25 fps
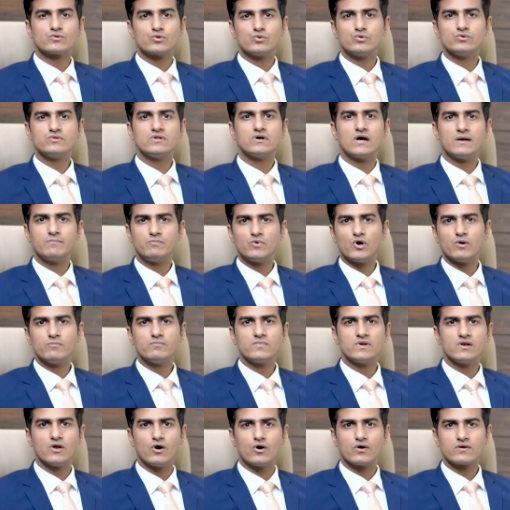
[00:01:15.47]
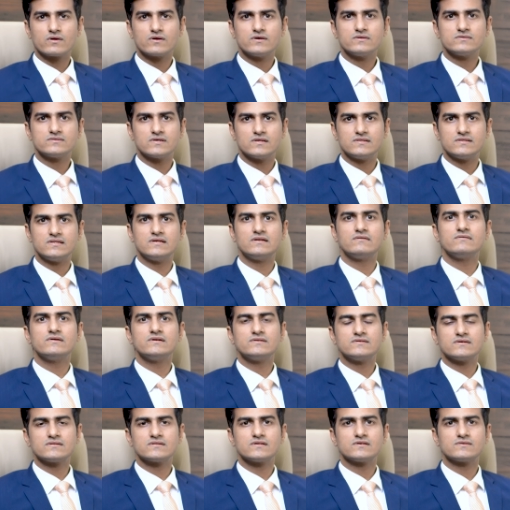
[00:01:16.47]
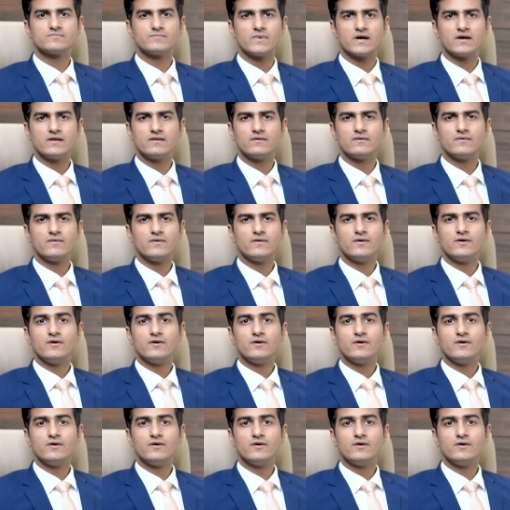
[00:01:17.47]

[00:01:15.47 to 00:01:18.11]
through the abdominal organs and then reaching the spine.